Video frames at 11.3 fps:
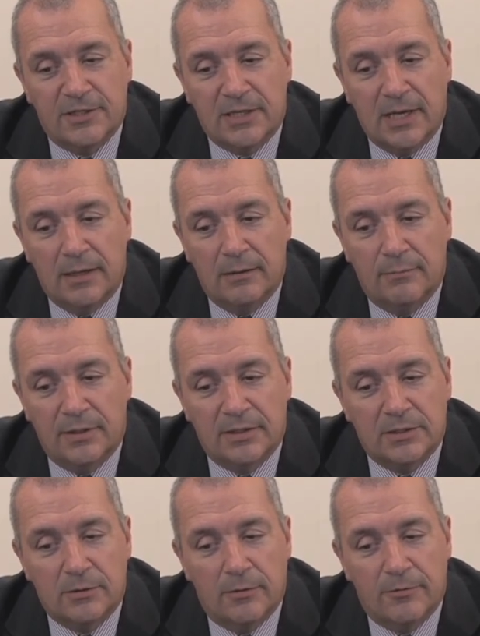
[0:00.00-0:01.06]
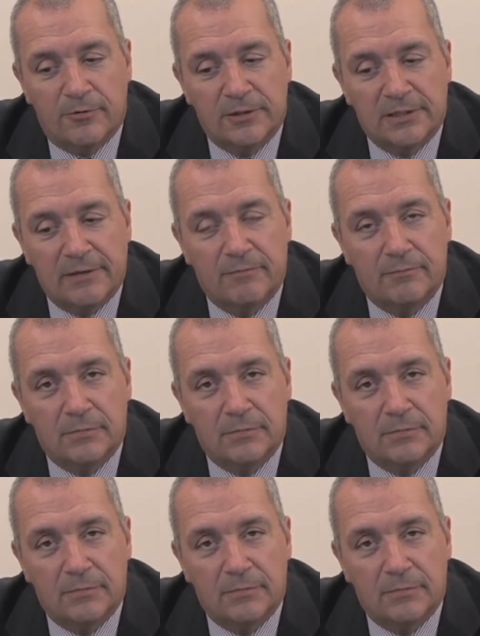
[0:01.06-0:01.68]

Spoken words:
Standard BS 2037